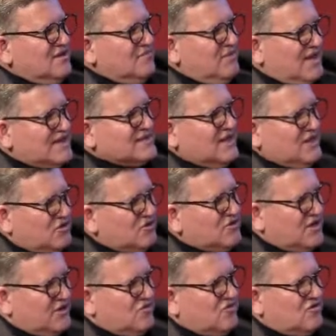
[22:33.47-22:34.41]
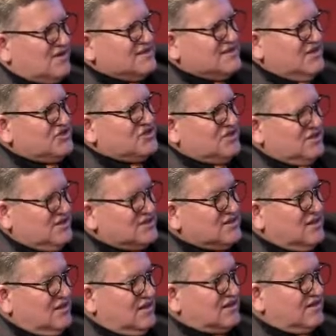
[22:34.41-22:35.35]
Because I know that your organization
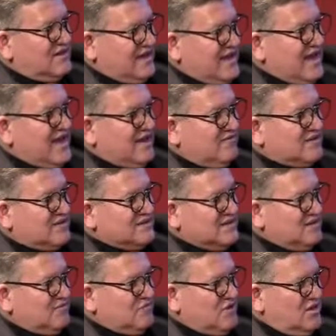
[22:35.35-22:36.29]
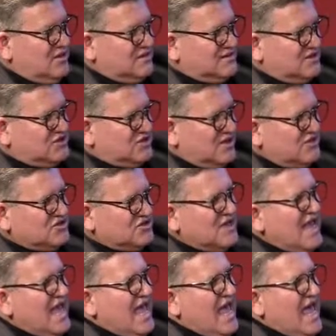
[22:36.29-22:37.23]
does a lot of that advocacy and policy change.
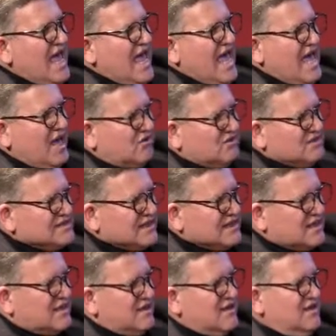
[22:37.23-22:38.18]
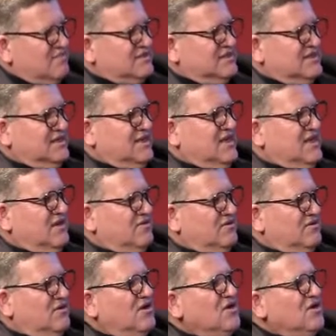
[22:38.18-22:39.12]
How does it come
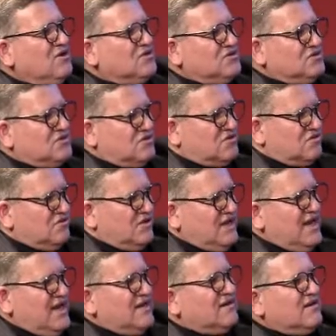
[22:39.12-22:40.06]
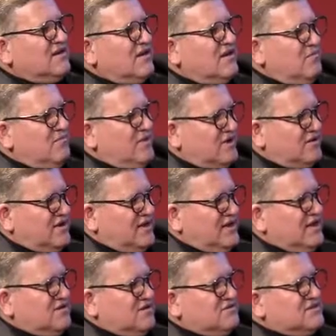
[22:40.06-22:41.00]
together to create a better
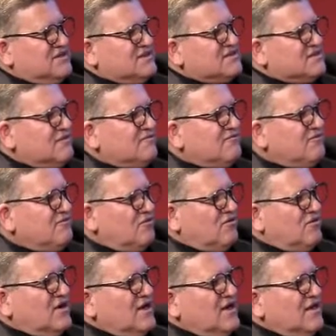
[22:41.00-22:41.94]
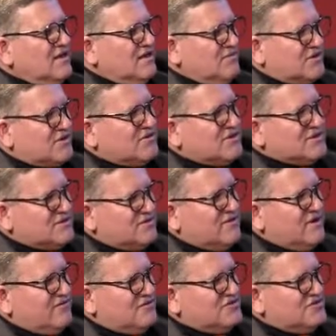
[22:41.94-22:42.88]
ecosystem for immigrants
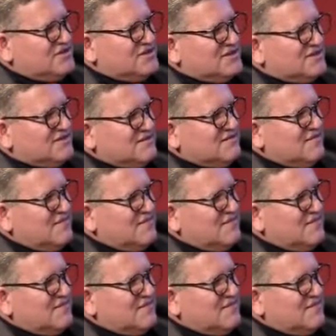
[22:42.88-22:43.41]
and refugees?